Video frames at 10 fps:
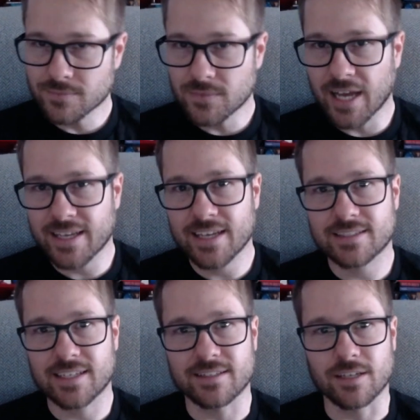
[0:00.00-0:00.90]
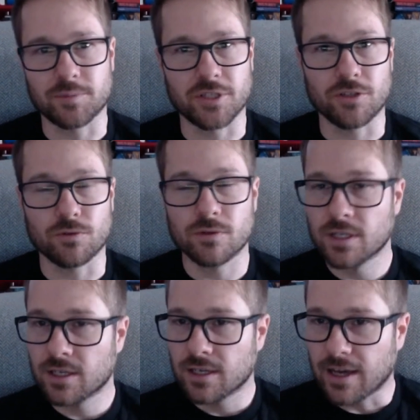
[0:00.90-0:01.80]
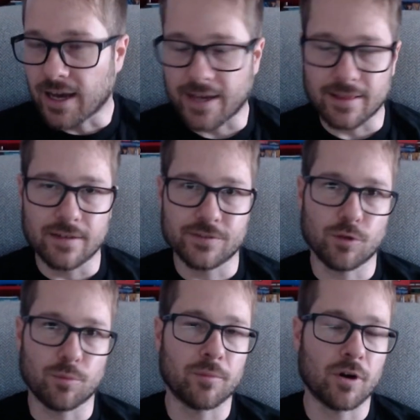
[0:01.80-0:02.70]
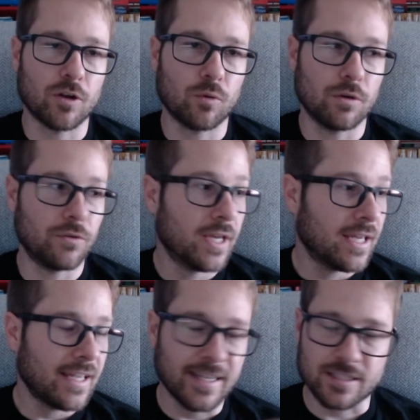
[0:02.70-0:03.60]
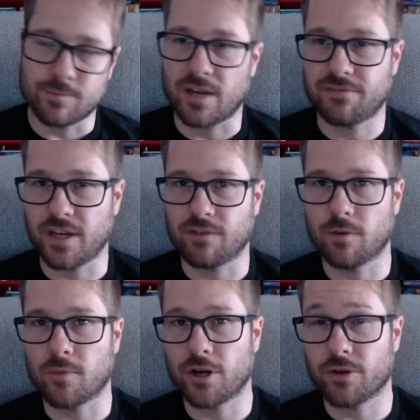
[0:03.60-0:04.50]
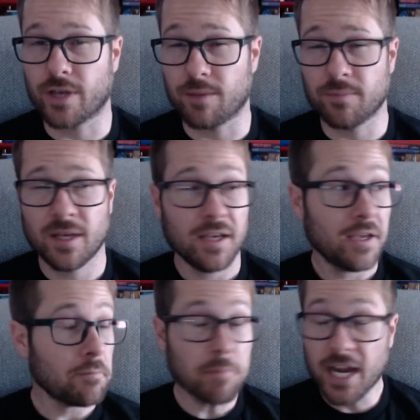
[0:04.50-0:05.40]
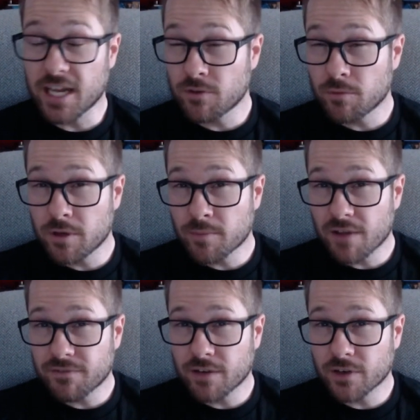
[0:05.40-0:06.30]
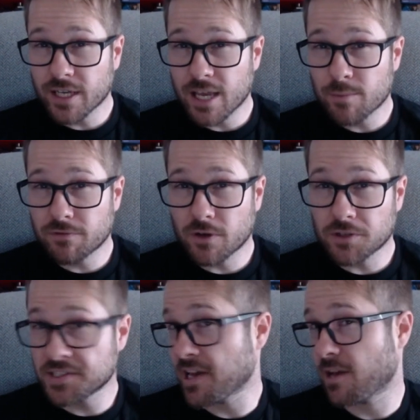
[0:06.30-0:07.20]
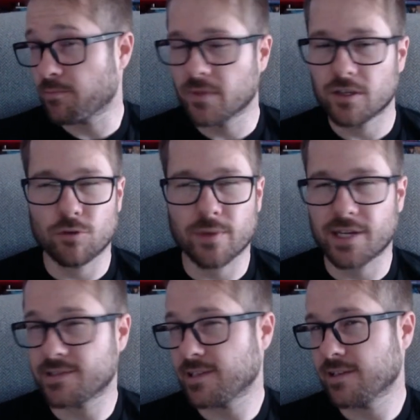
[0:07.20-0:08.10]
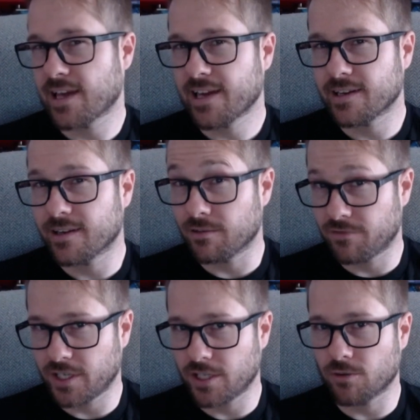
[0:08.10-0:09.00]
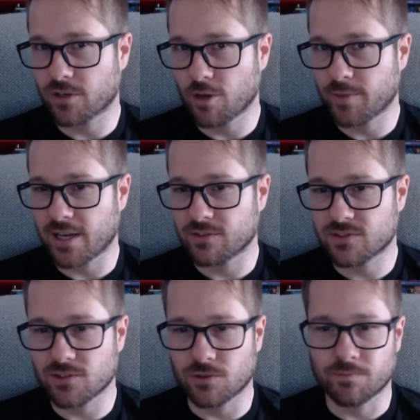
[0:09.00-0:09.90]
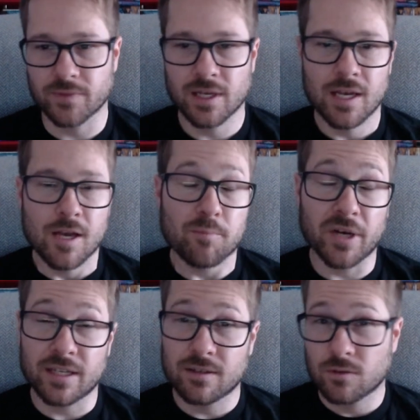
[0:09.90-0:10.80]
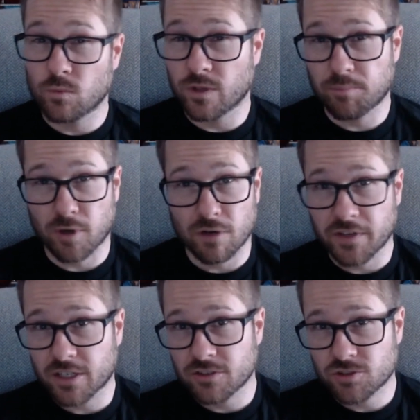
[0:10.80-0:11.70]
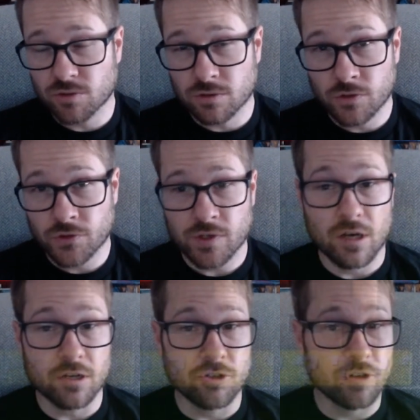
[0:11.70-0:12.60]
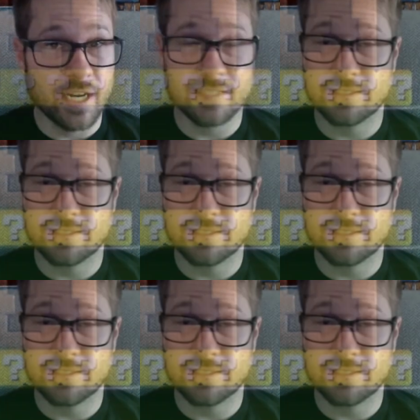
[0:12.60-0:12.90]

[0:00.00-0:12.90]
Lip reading: I guess that's up to you. I love Super Mario World. It's my favorite Mario game. It might even be my favorite game of all time. You might see that in a video coming out soon. But with perfect controls, a great